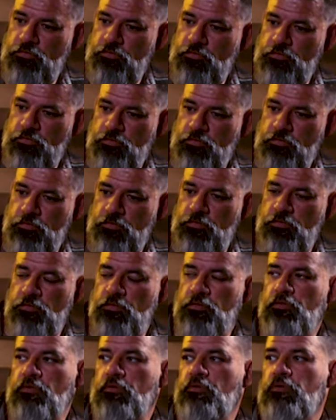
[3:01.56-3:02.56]

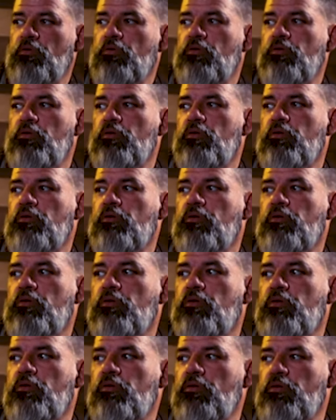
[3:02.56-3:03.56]

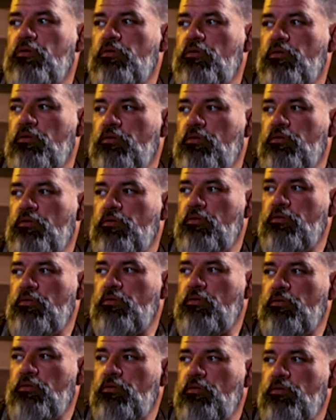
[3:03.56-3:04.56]

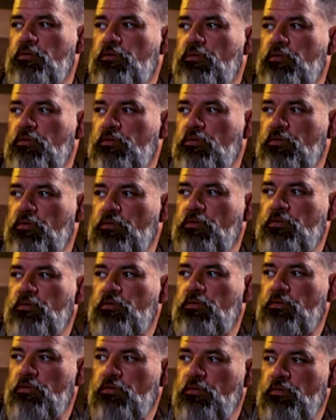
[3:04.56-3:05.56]

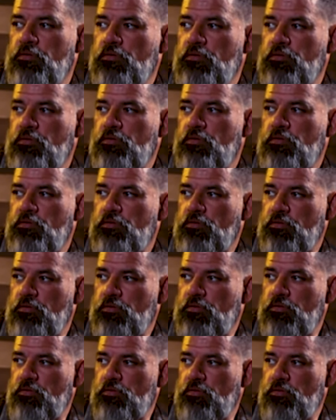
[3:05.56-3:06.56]

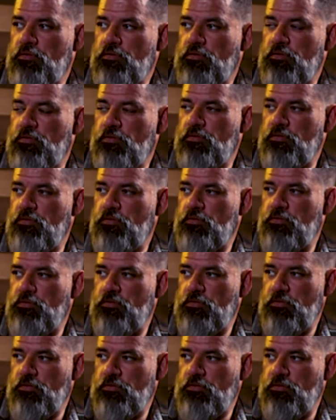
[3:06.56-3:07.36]
(silent)